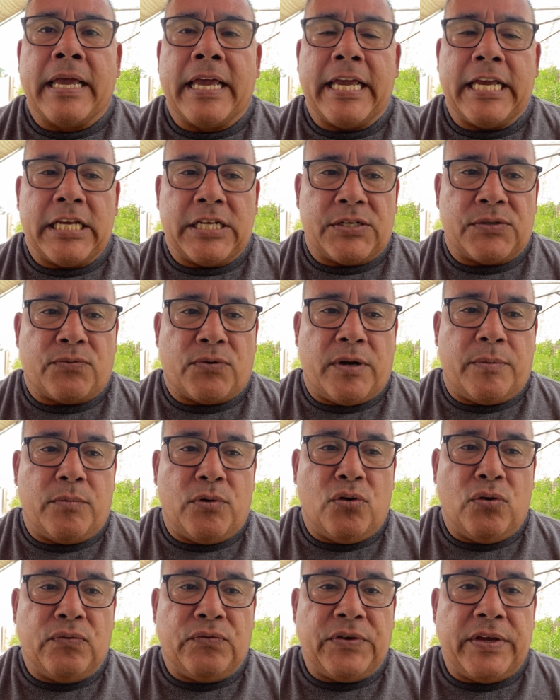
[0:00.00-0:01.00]
is
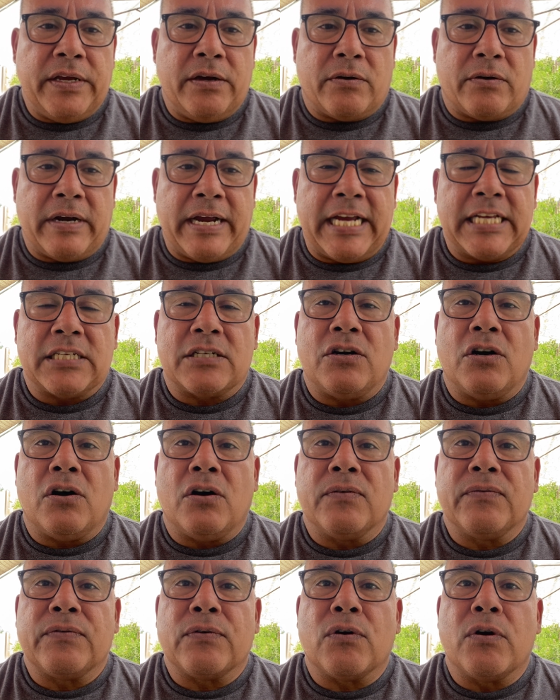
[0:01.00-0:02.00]
removing or has
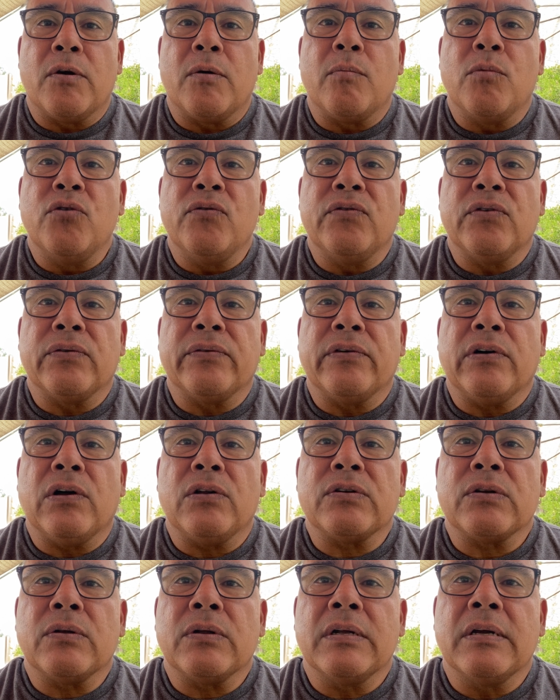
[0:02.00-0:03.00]
called for a removal of
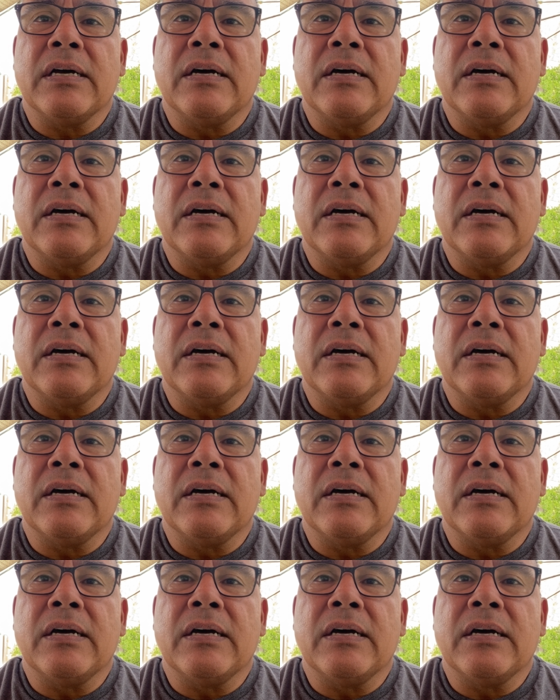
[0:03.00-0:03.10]
all